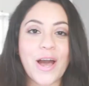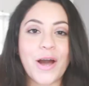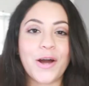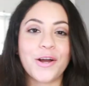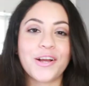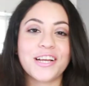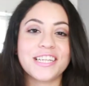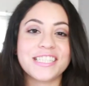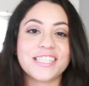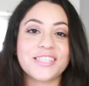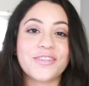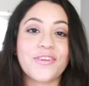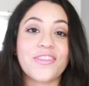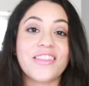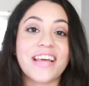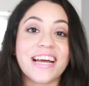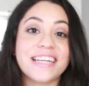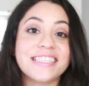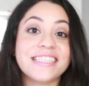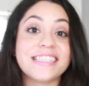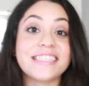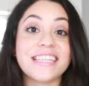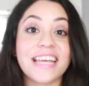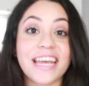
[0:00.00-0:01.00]
Okay, so
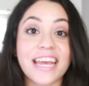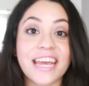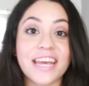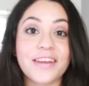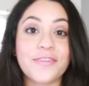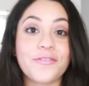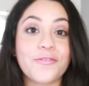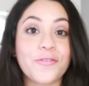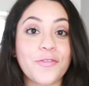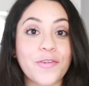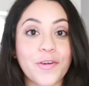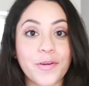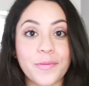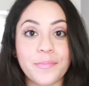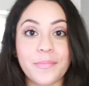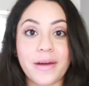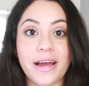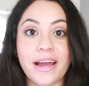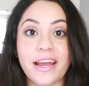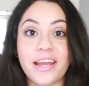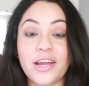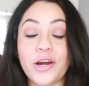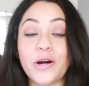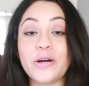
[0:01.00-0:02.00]
that's it for
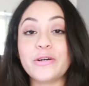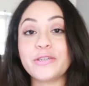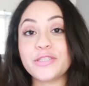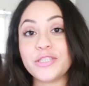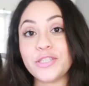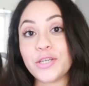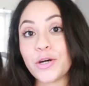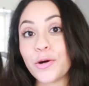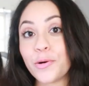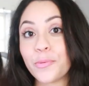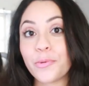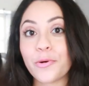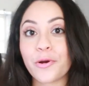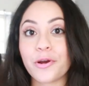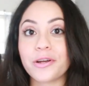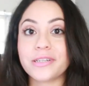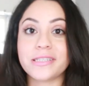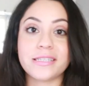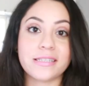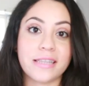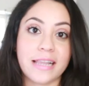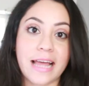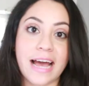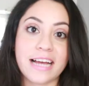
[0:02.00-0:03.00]
my October
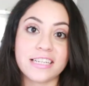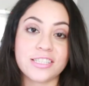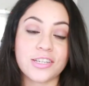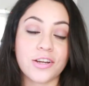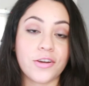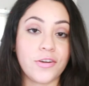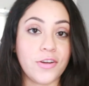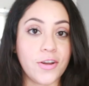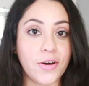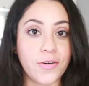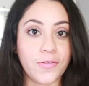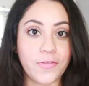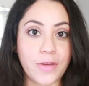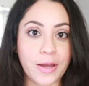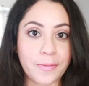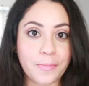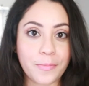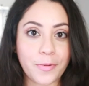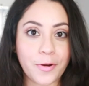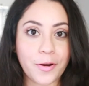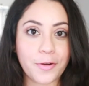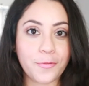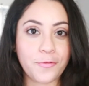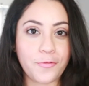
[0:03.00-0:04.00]
slash
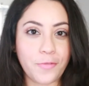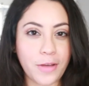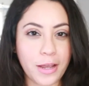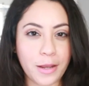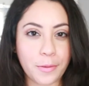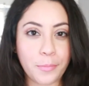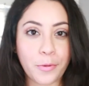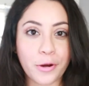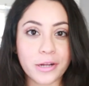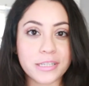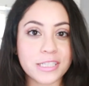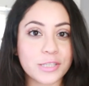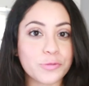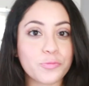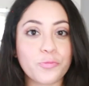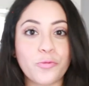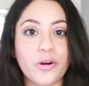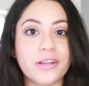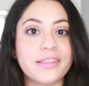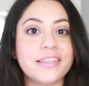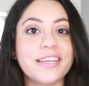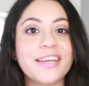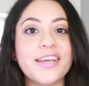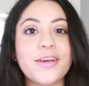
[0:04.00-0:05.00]
November favorites.
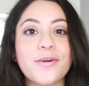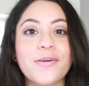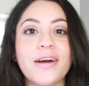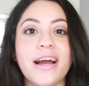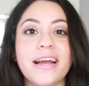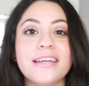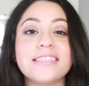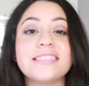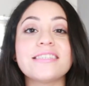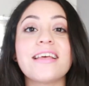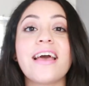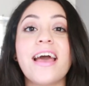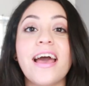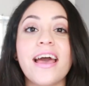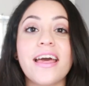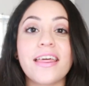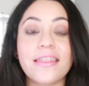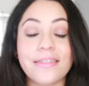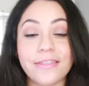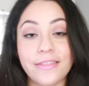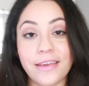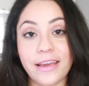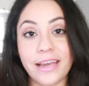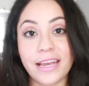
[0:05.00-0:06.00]
What did you guys
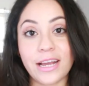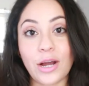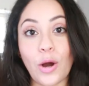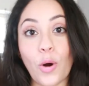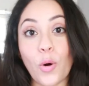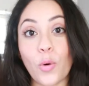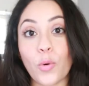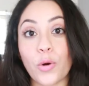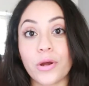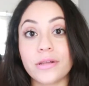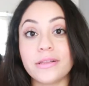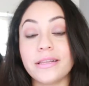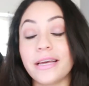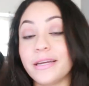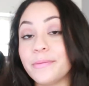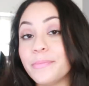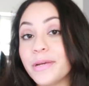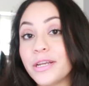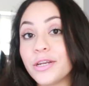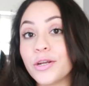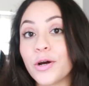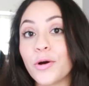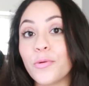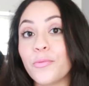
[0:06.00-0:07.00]
think or let
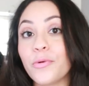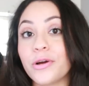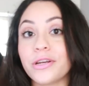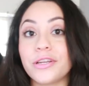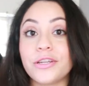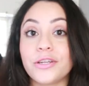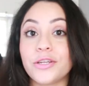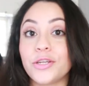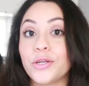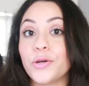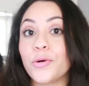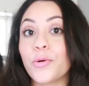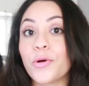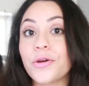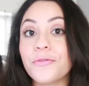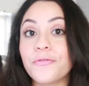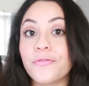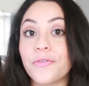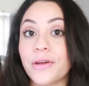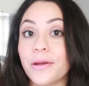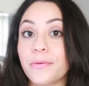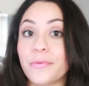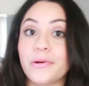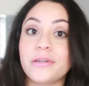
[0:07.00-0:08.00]
me know what your
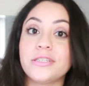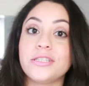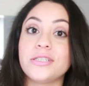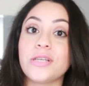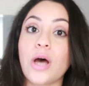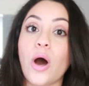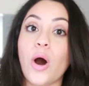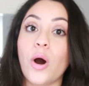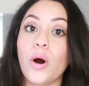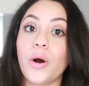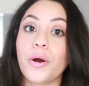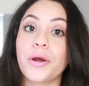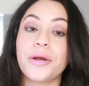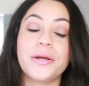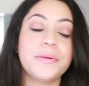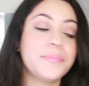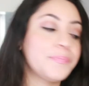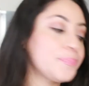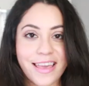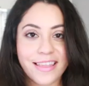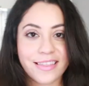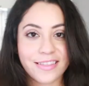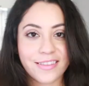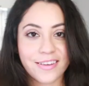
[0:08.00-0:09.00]
favorites are
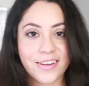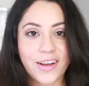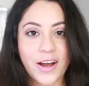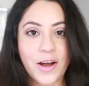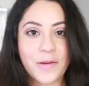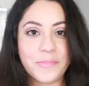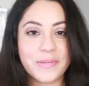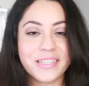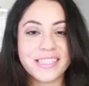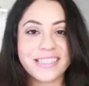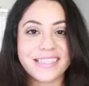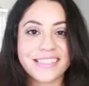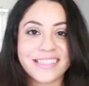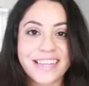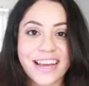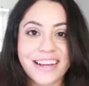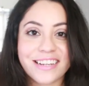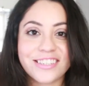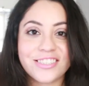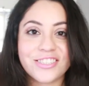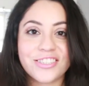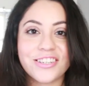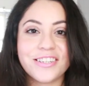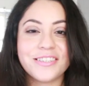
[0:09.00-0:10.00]
in the comments
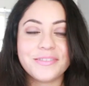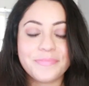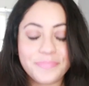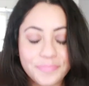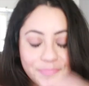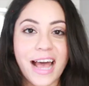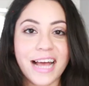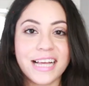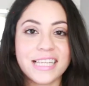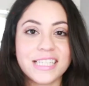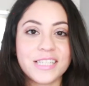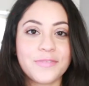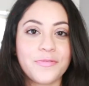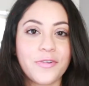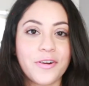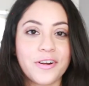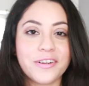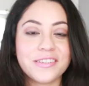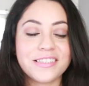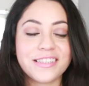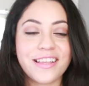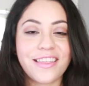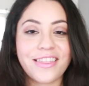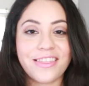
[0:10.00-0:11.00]
section. As far
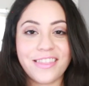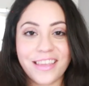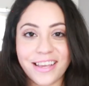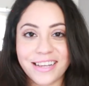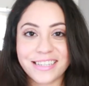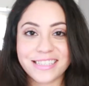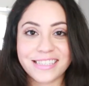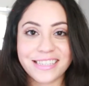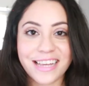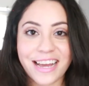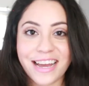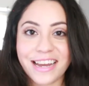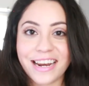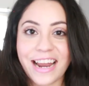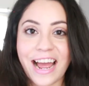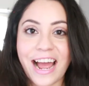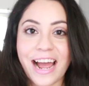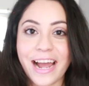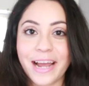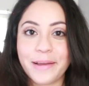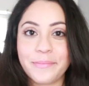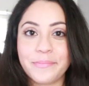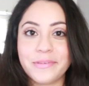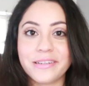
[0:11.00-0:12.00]
as the things that
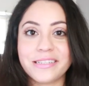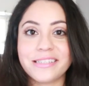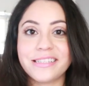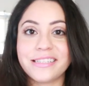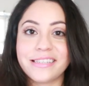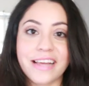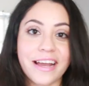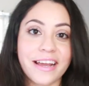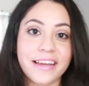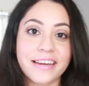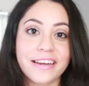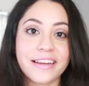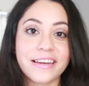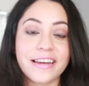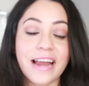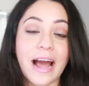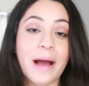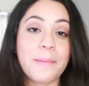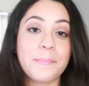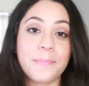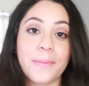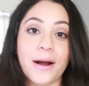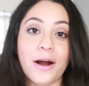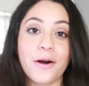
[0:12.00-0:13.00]
I'm excited
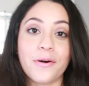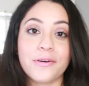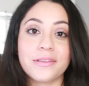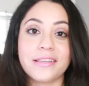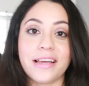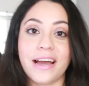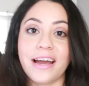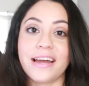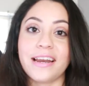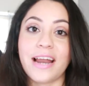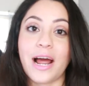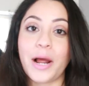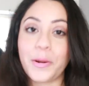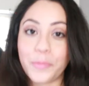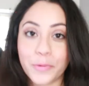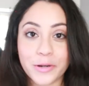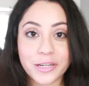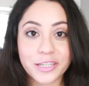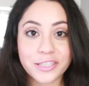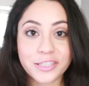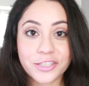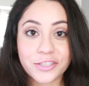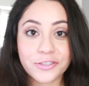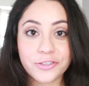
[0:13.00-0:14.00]
about that I
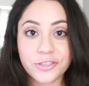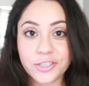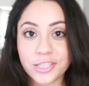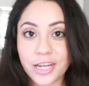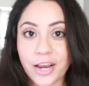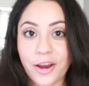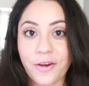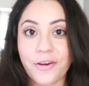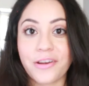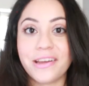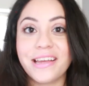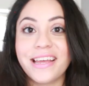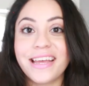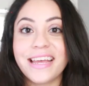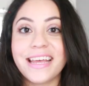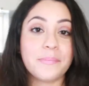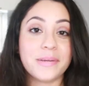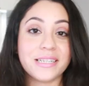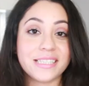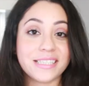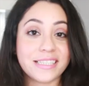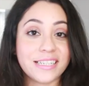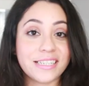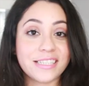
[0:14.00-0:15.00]
wanted to share,
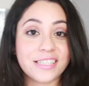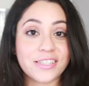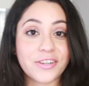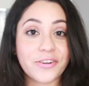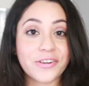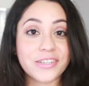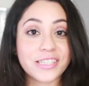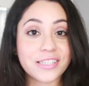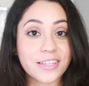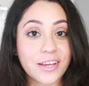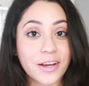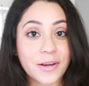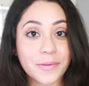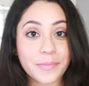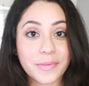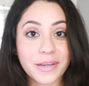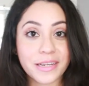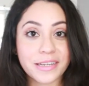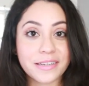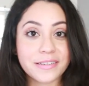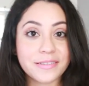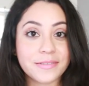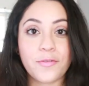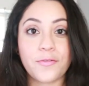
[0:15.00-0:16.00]
my sister is
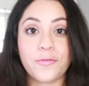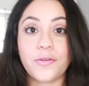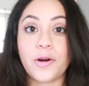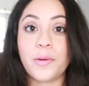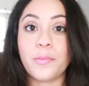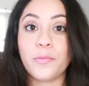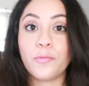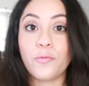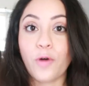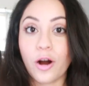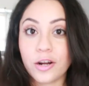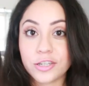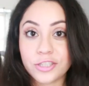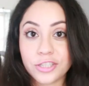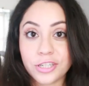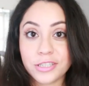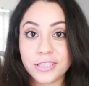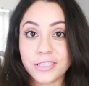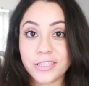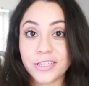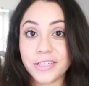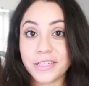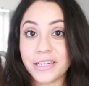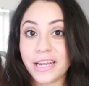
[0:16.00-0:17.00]
coming from
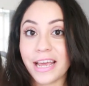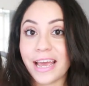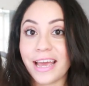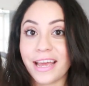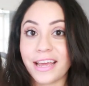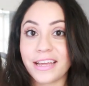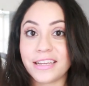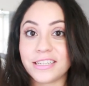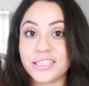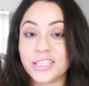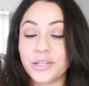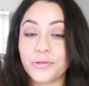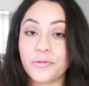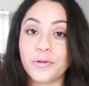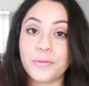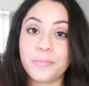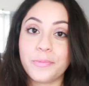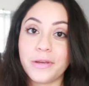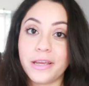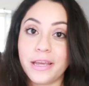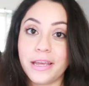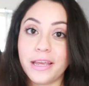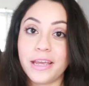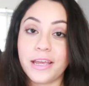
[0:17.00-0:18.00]
Washington and she will
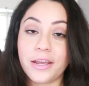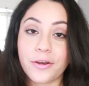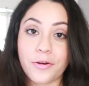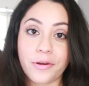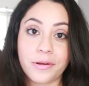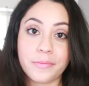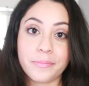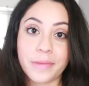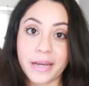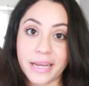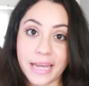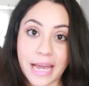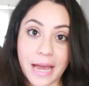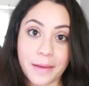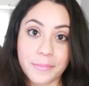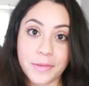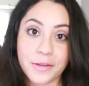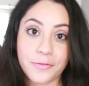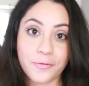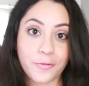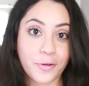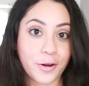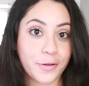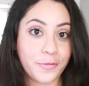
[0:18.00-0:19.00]
be here in
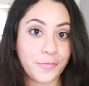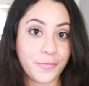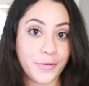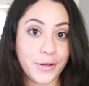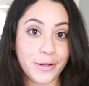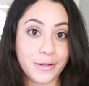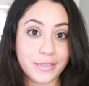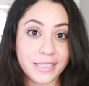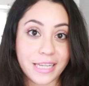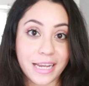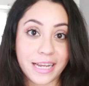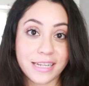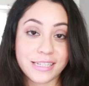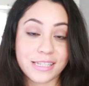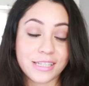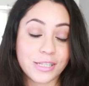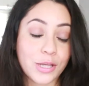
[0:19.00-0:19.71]
Miami for a few days.